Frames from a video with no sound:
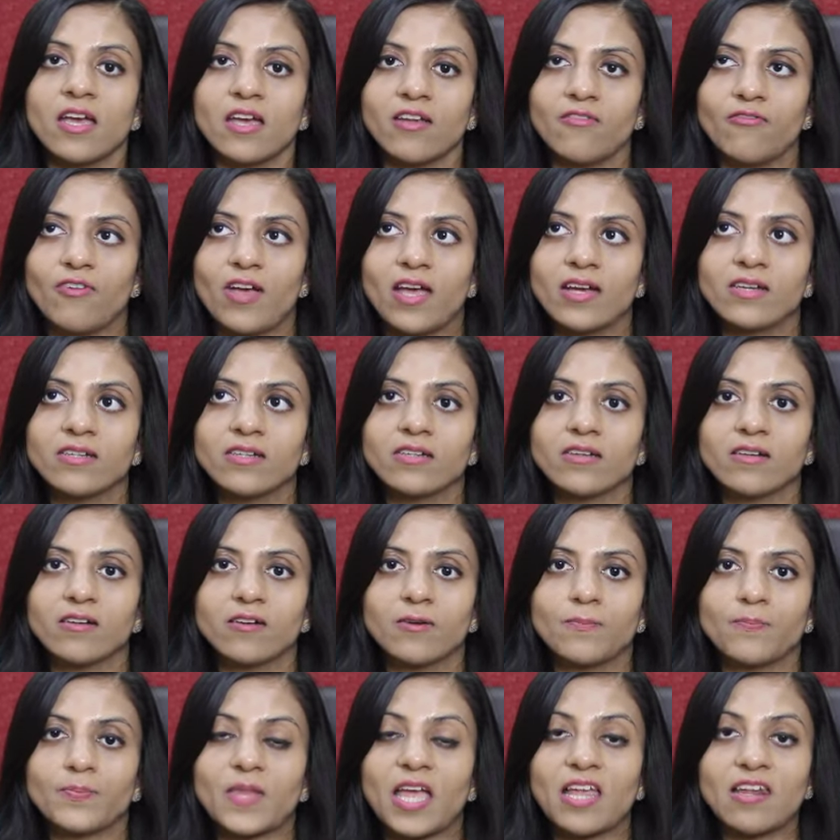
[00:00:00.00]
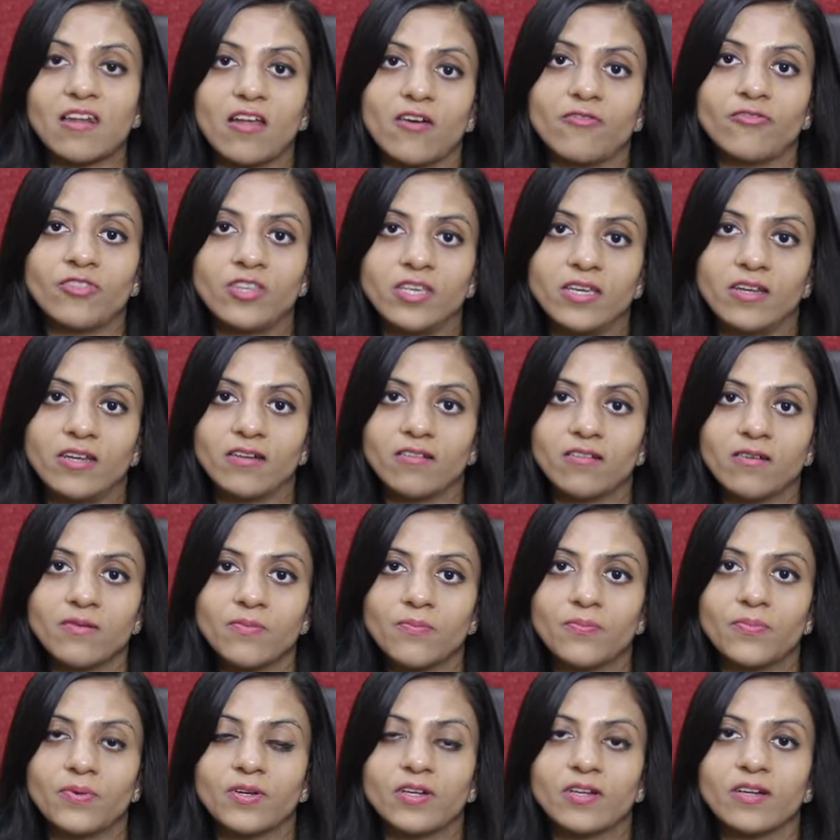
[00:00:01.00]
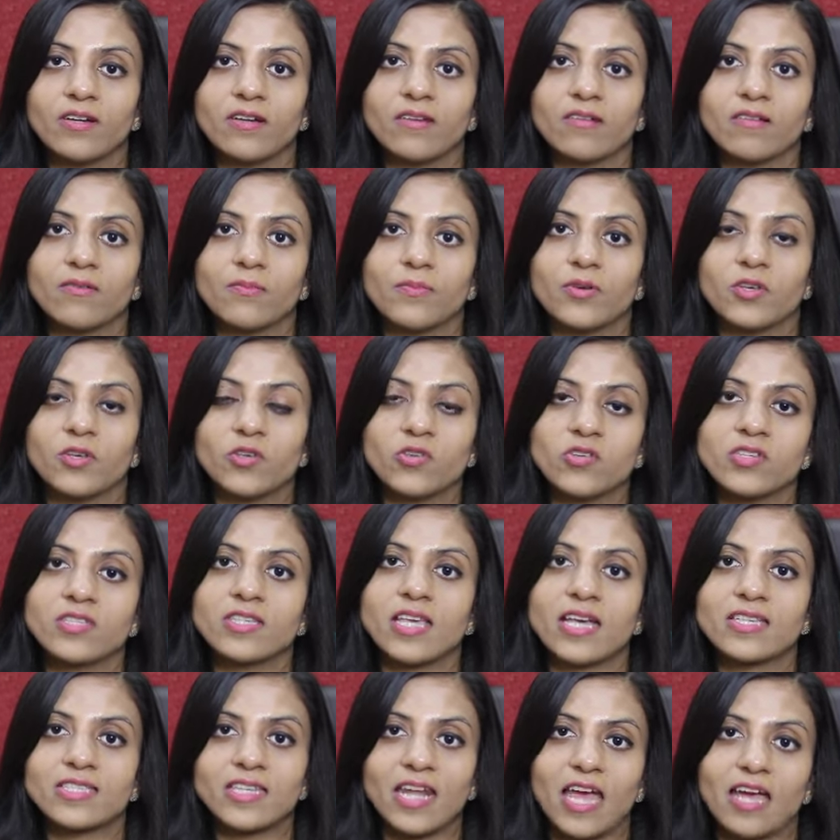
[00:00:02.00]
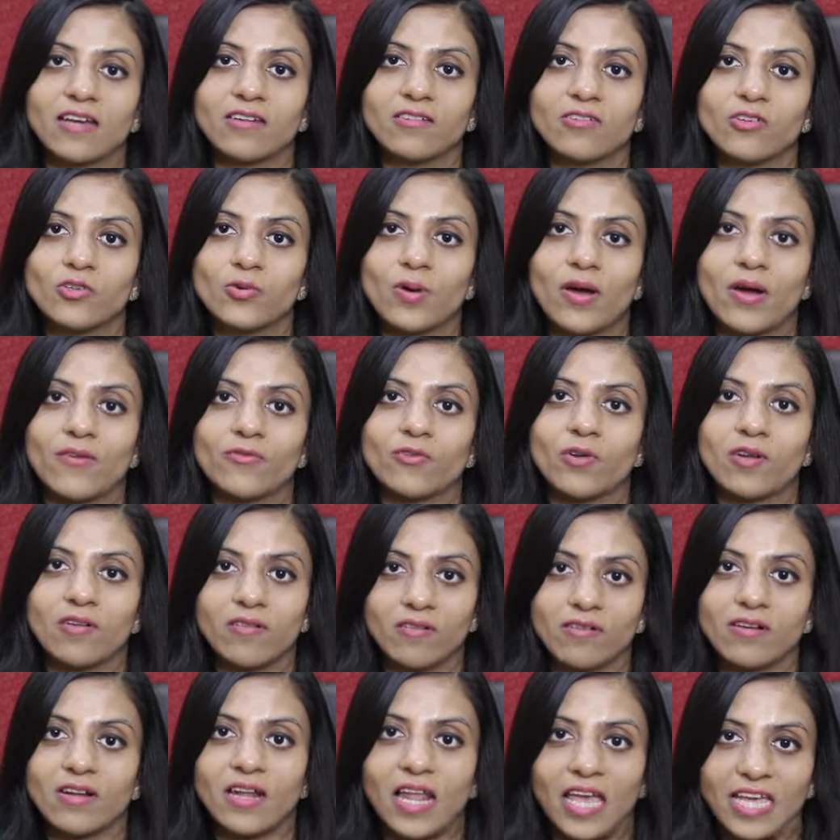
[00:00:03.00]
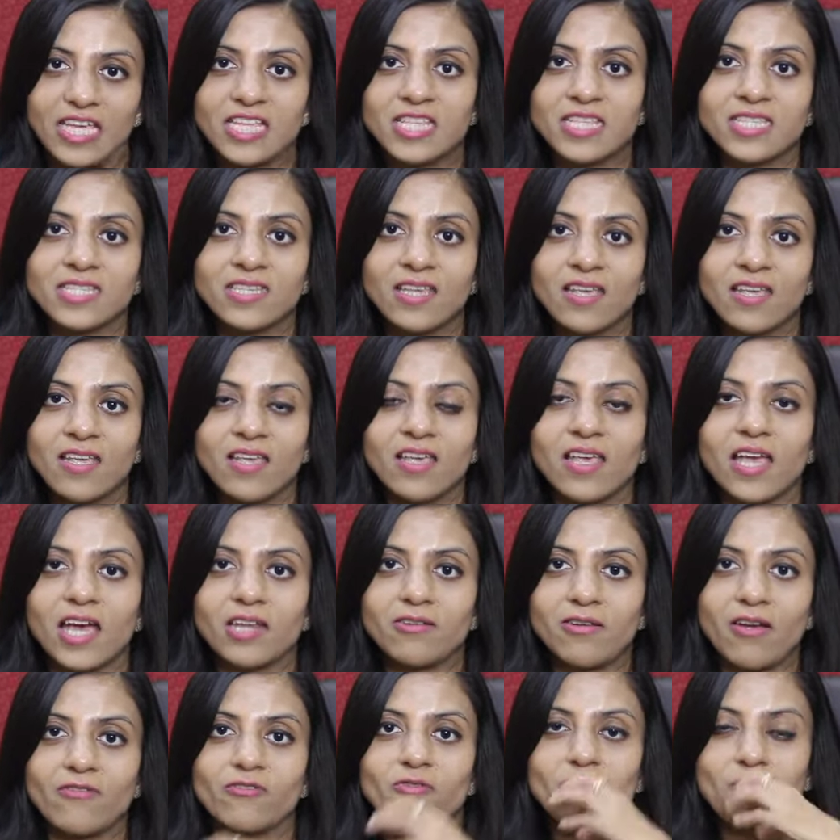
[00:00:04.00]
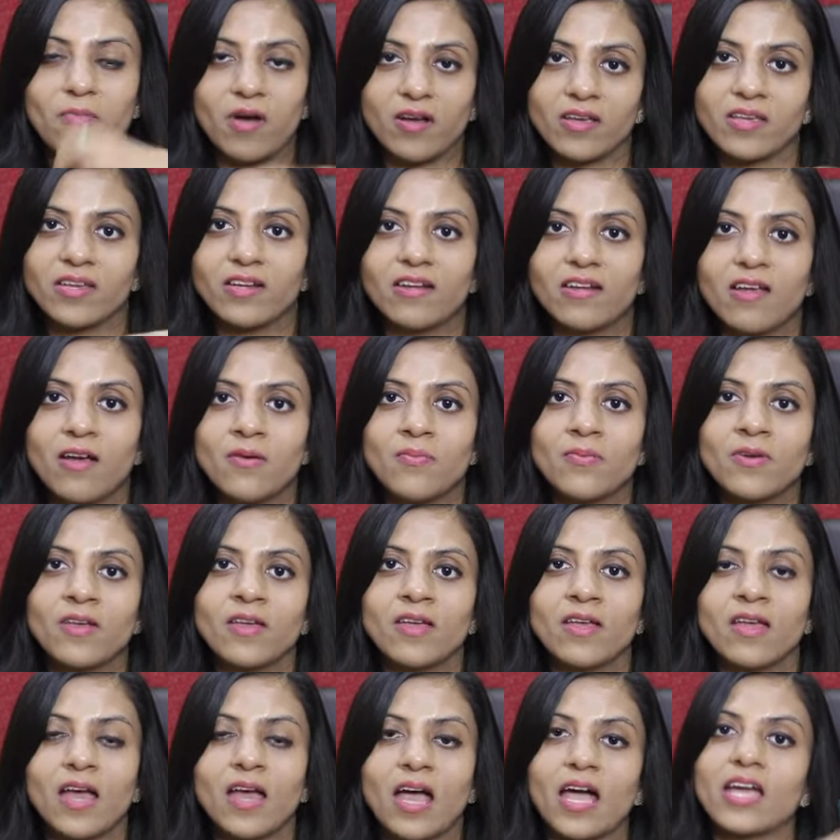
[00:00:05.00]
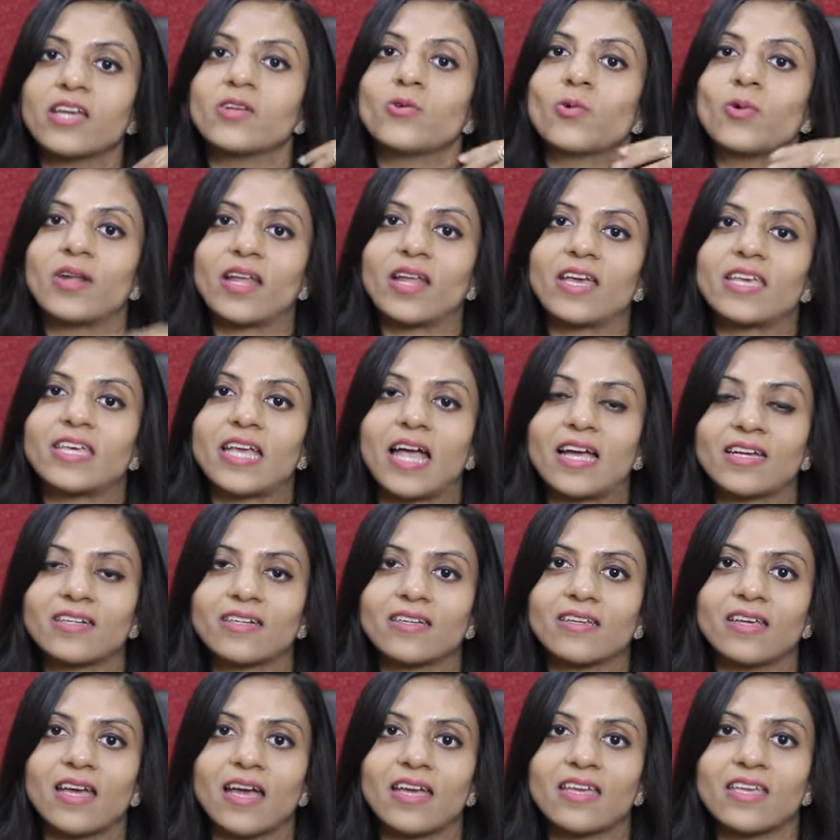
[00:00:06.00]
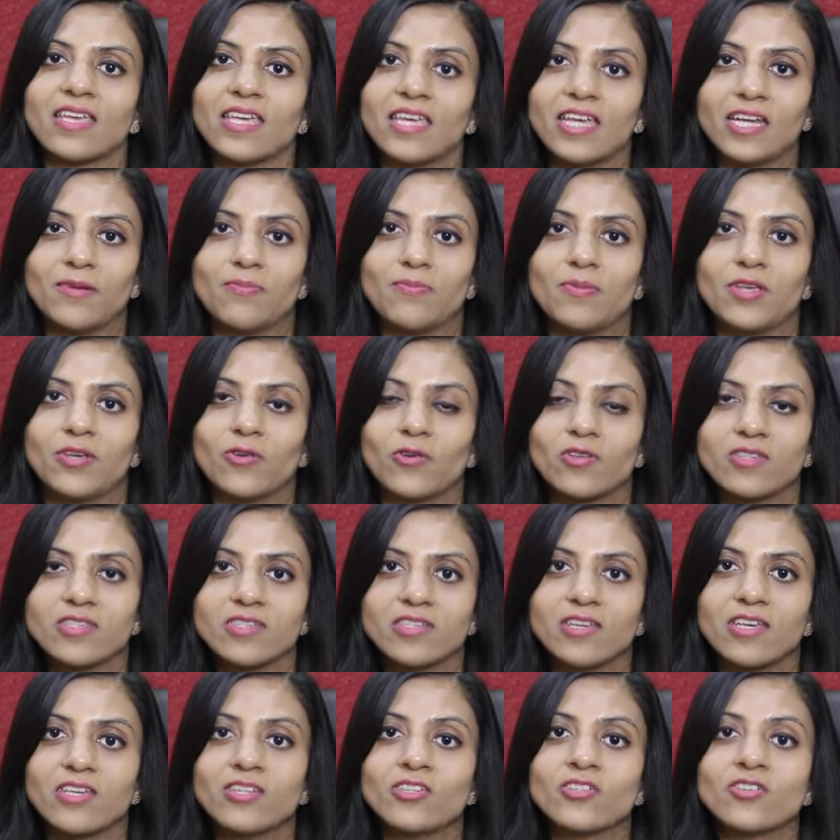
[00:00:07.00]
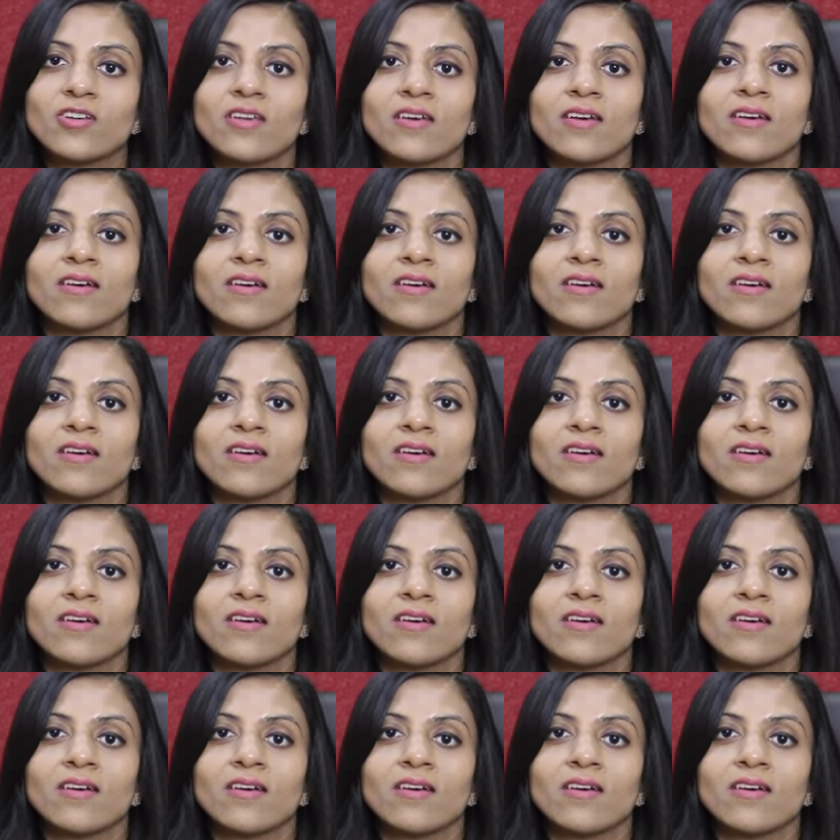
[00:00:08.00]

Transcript: In fact, um, I love theatre, but uh, because as an actor you have to learn lines and you have to mug it up, I don't like acting. I hate being on stage.